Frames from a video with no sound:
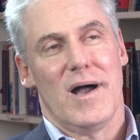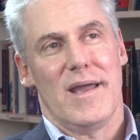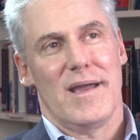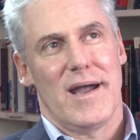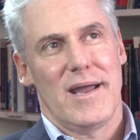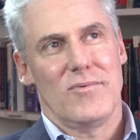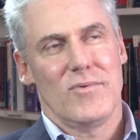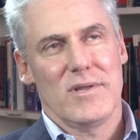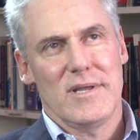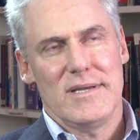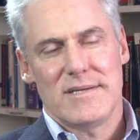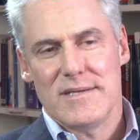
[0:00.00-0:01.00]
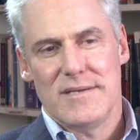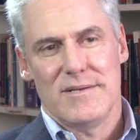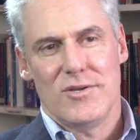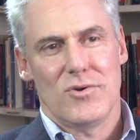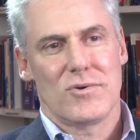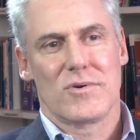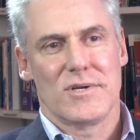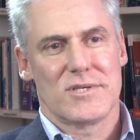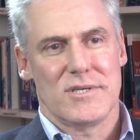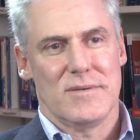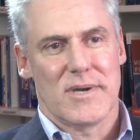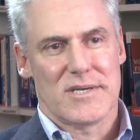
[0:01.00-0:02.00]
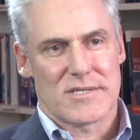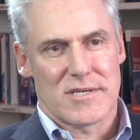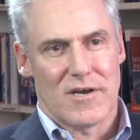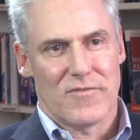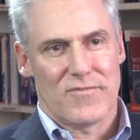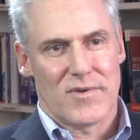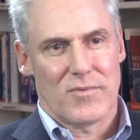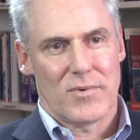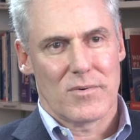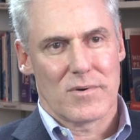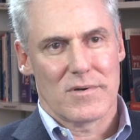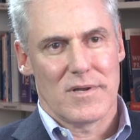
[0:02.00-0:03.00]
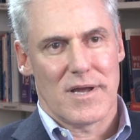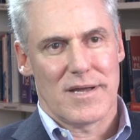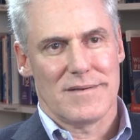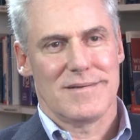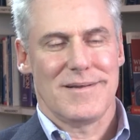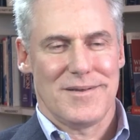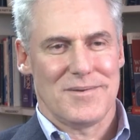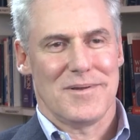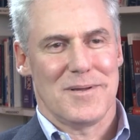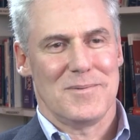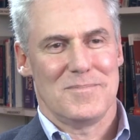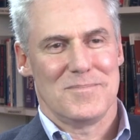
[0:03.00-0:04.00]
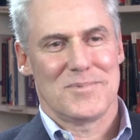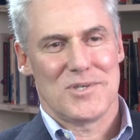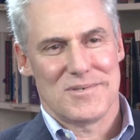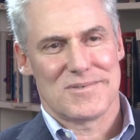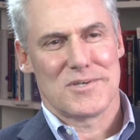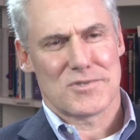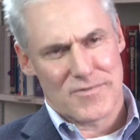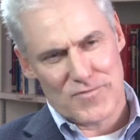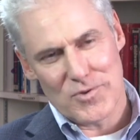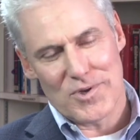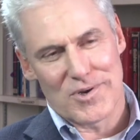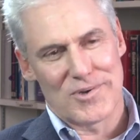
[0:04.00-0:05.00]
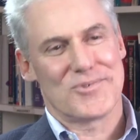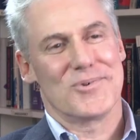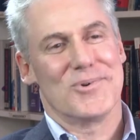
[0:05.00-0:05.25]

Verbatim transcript: I really didn't know Christy myself. We were not, she's just a few years